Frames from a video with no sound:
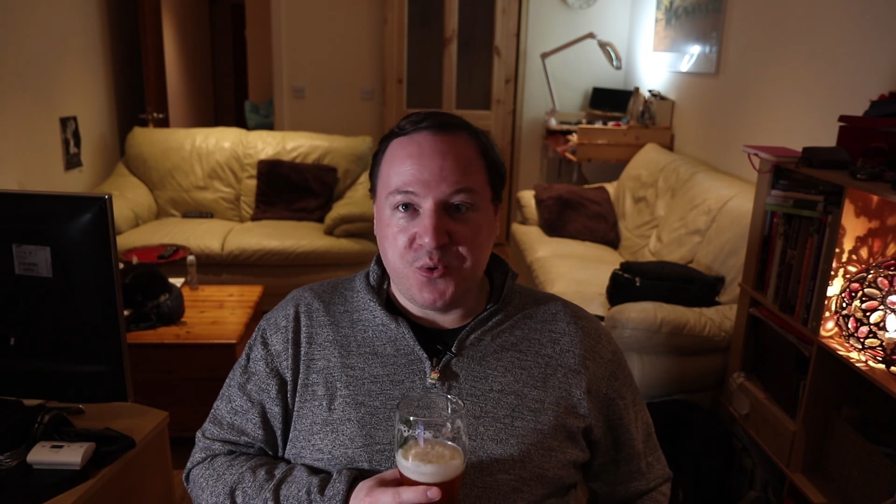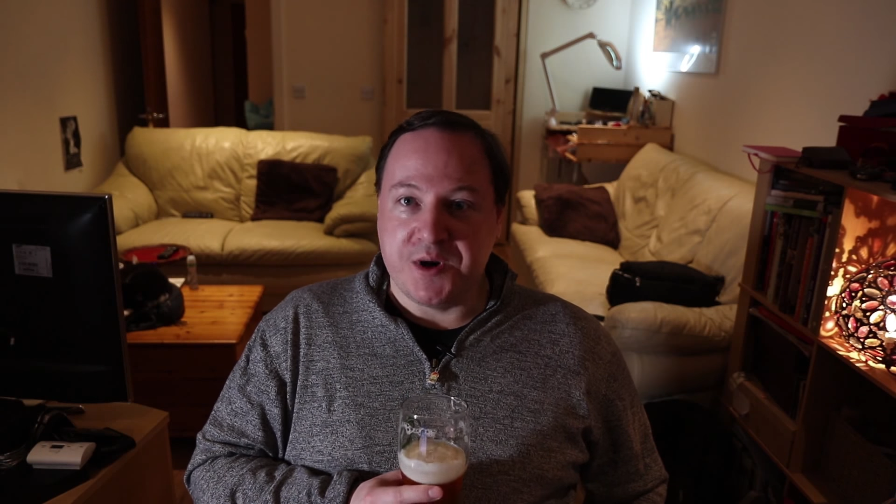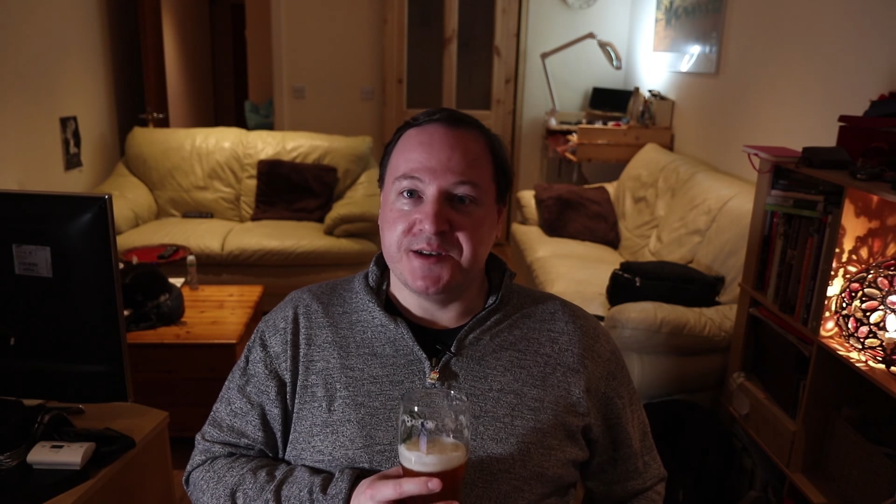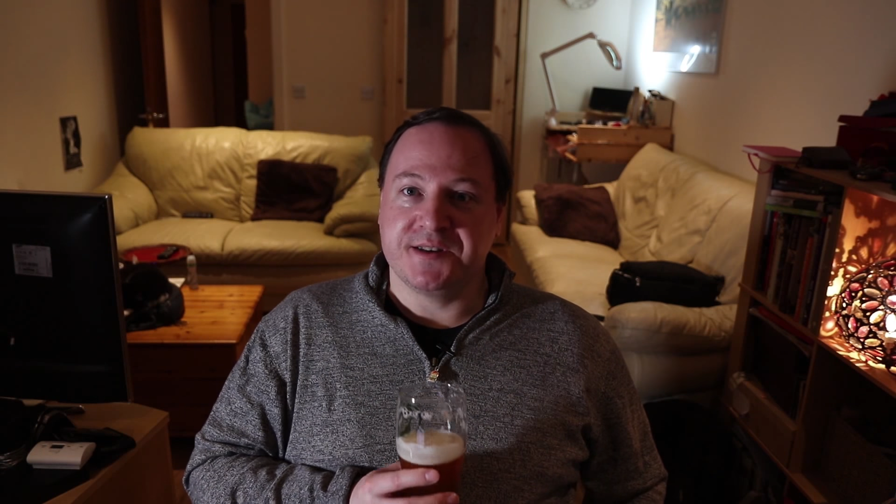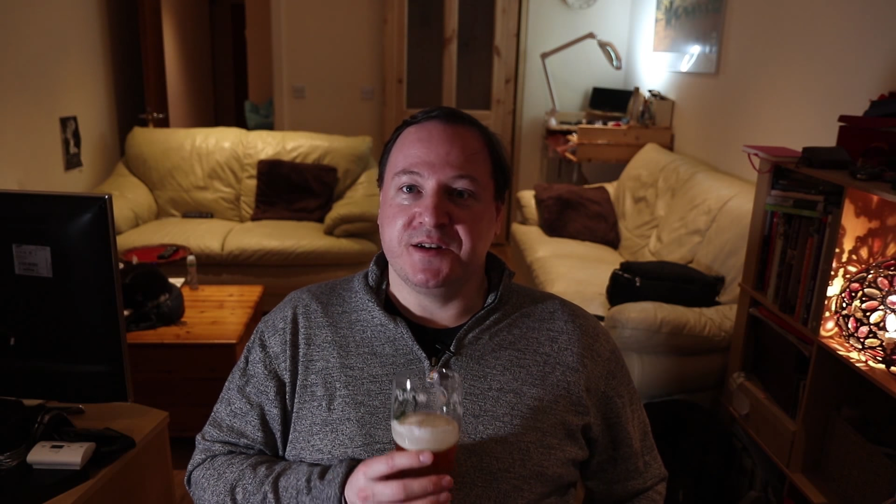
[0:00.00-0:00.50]

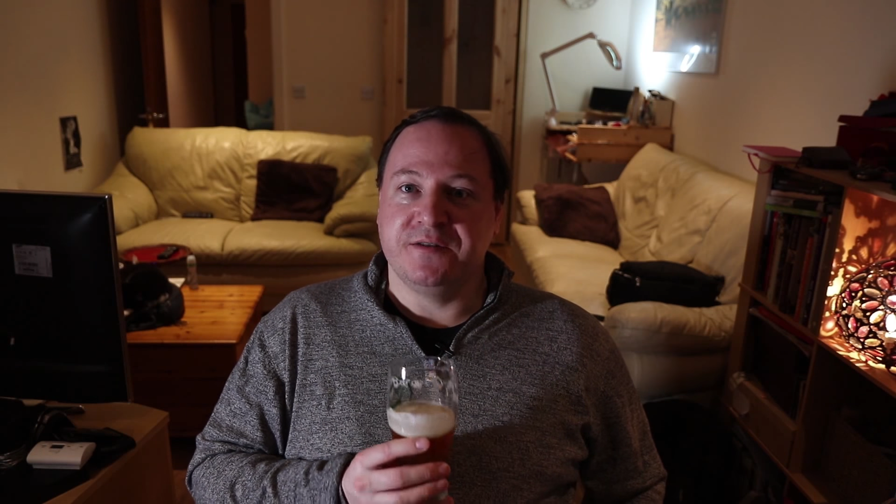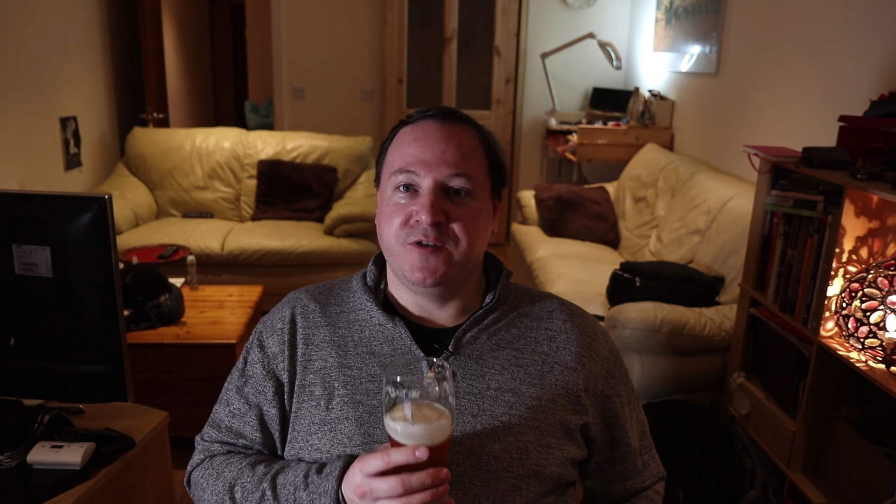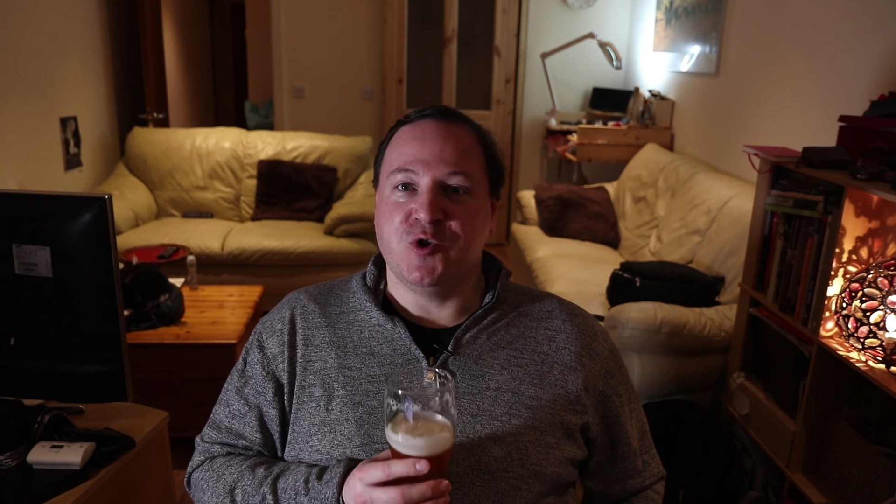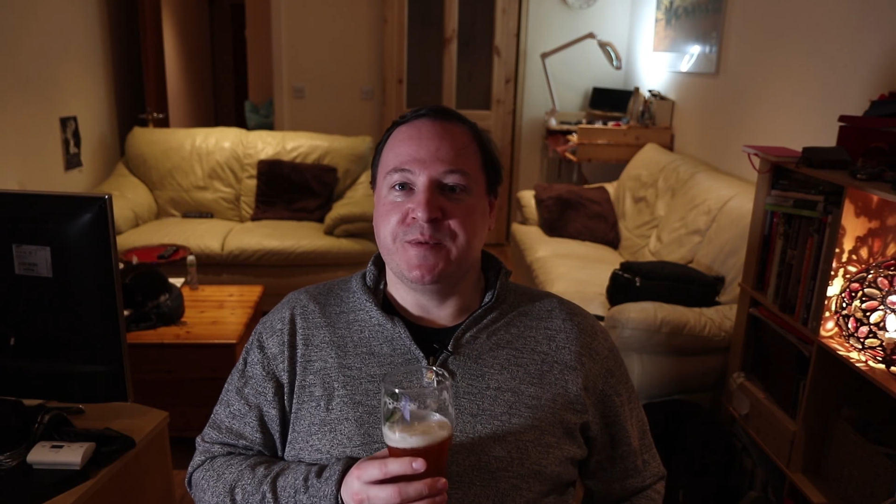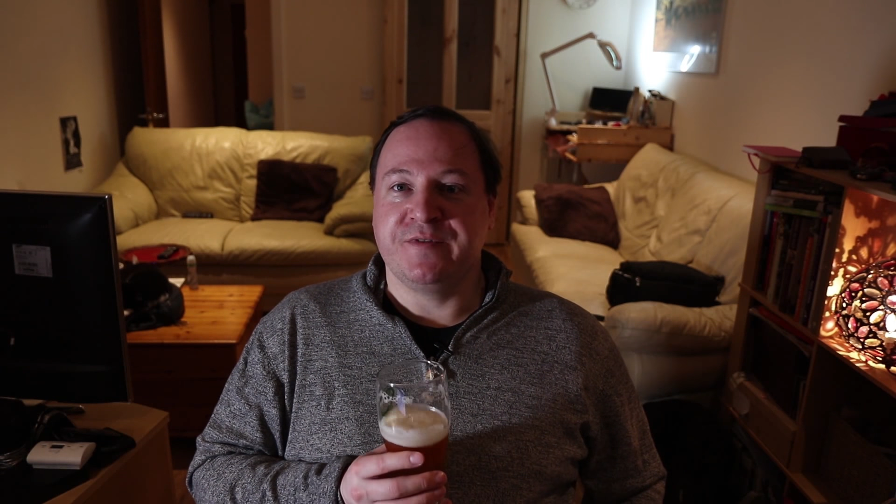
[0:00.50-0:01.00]
was a
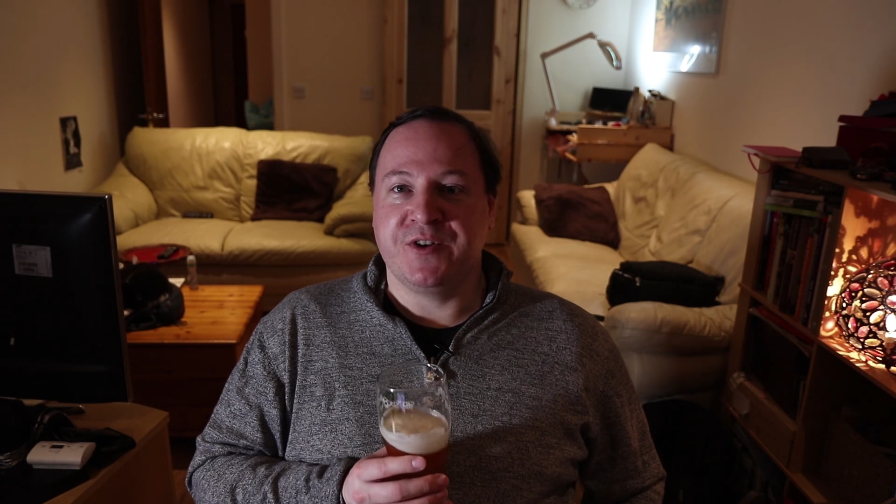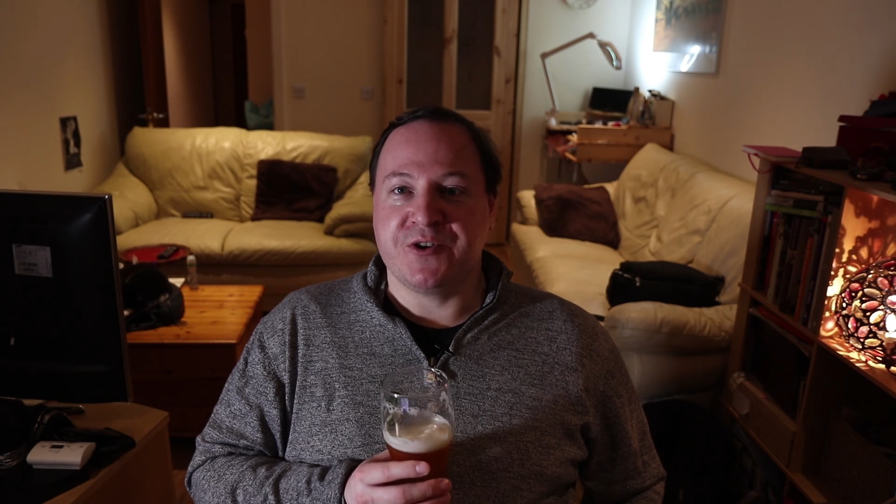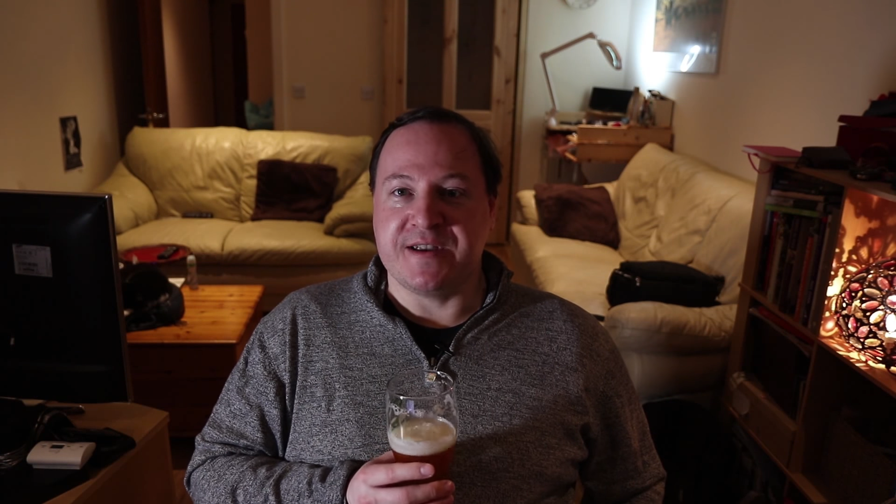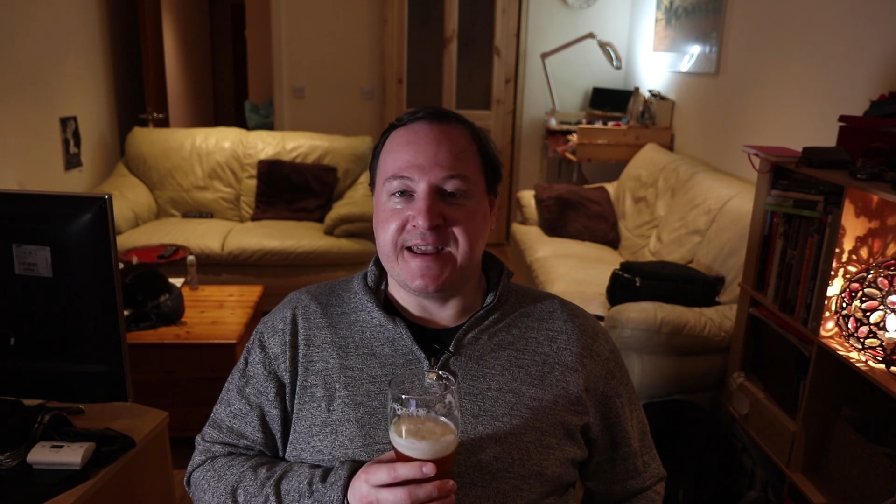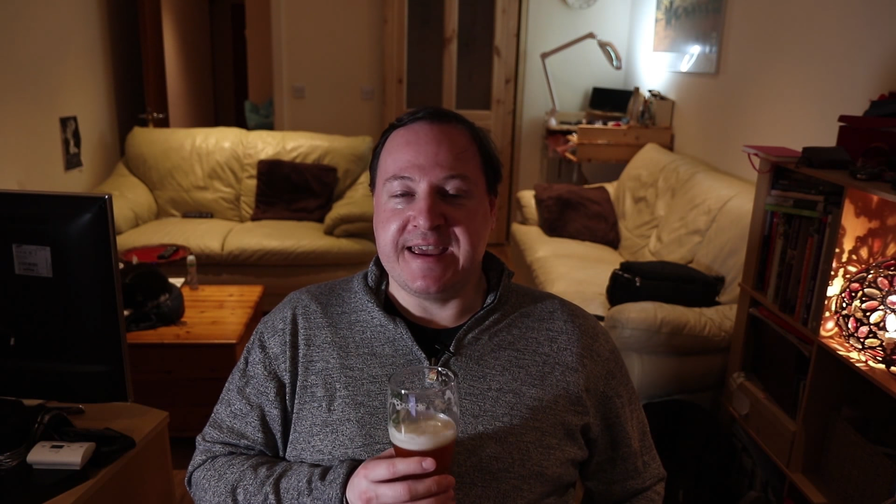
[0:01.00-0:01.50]
Foam and
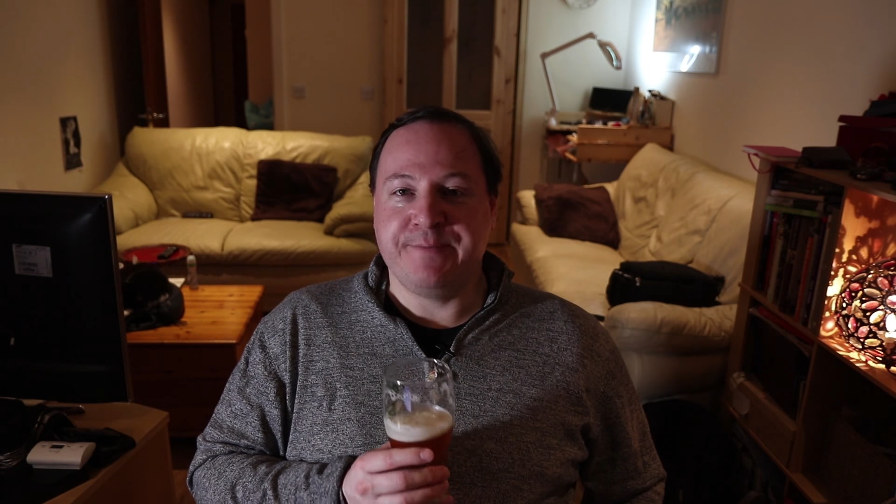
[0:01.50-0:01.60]
Fury.